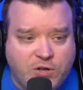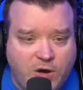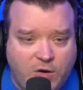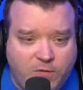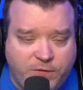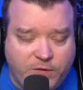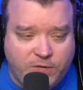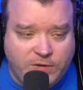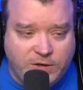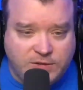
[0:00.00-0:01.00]
show
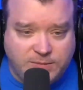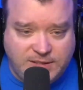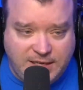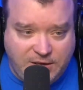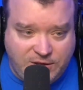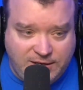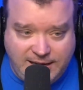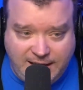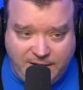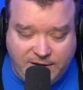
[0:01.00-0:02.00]
for you know some station
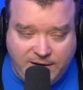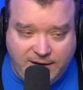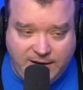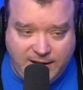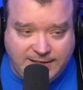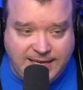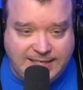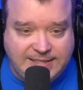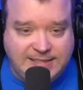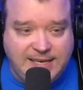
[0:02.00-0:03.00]
down in in, in
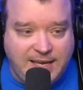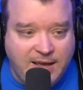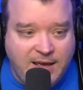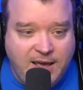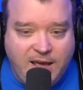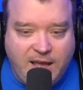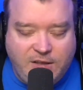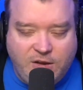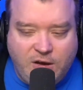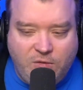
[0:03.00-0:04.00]
Tennessee,
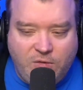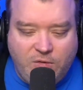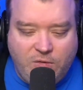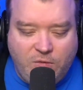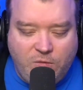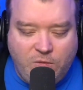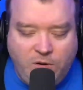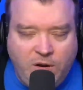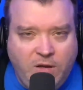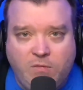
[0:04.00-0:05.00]
and you go
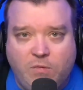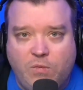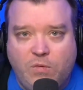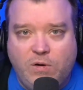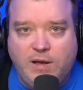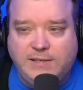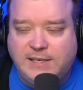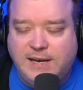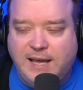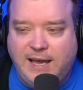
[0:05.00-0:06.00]
no. I
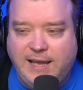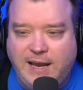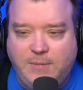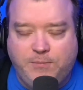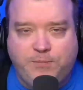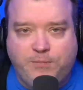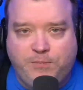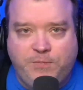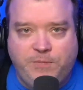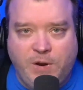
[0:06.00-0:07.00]
said, I got to
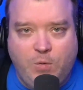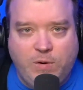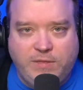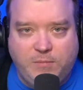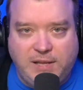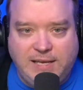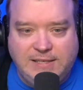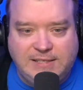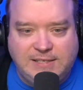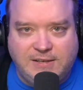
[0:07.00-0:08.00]
know what the
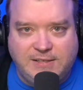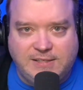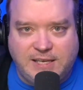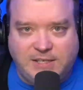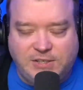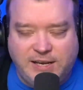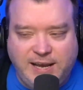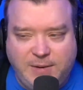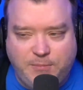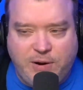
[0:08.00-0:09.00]
playlist is on the station. I
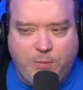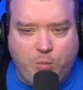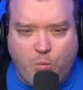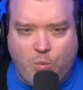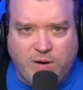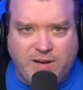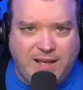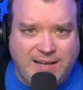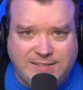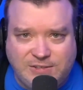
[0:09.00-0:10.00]
got to prep what
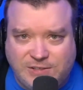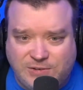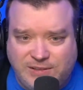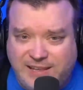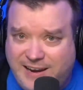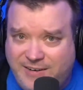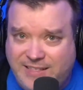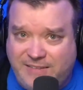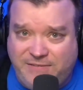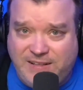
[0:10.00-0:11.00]
concerts are in the
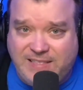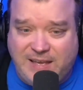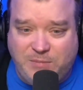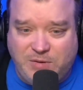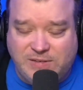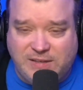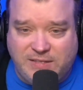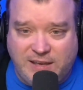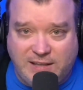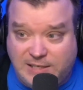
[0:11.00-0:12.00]
area that fit that music
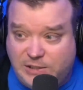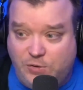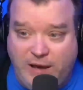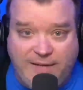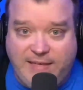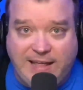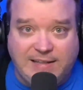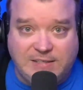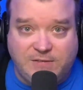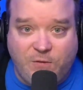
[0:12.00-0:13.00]
thing, unless you have that
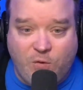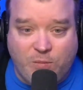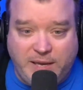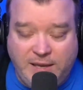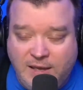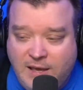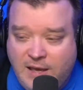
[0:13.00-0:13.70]
list for me.